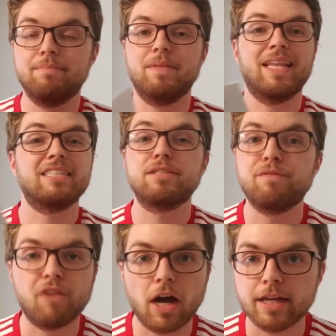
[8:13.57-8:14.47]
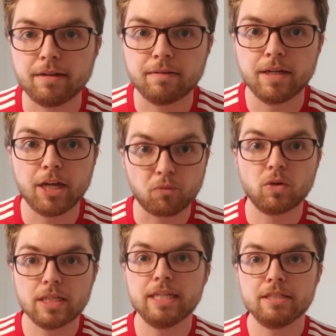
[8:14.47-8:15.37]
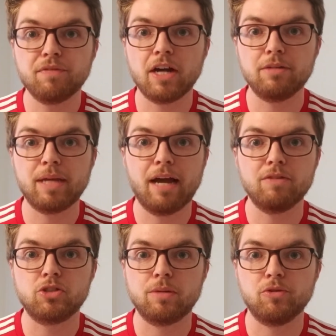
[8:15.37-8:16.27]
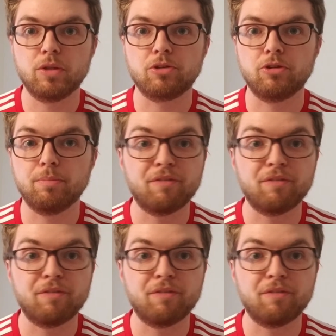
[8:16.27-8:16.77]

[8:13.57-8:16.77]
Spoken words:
that's fine. It really is fine to be having trouble with the group.